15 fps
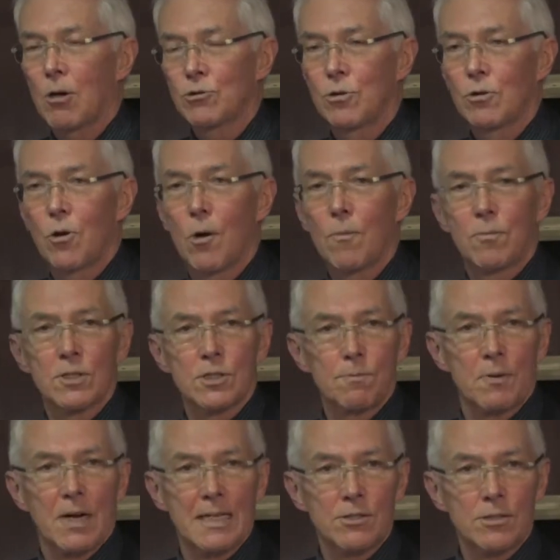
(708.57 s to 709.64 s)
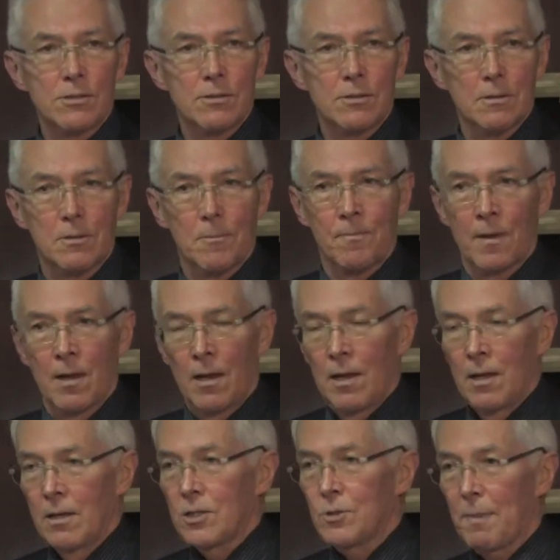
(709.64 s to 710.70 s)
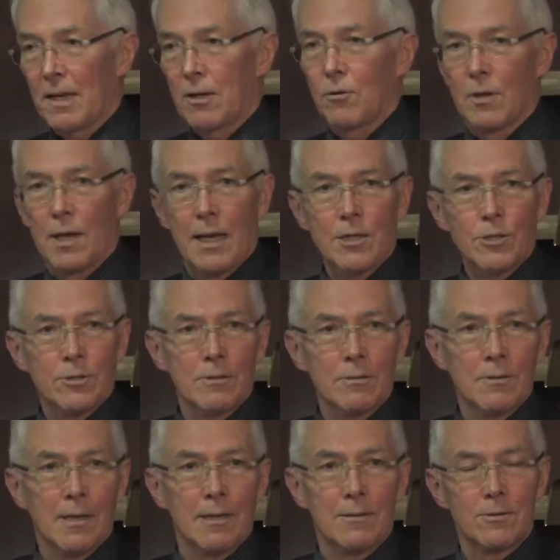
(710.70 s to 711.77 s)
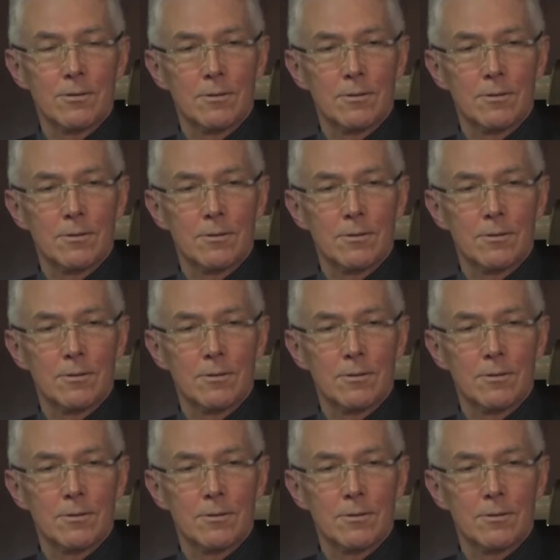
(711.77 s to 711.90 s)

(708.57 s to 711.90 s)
to cope with price speculation, and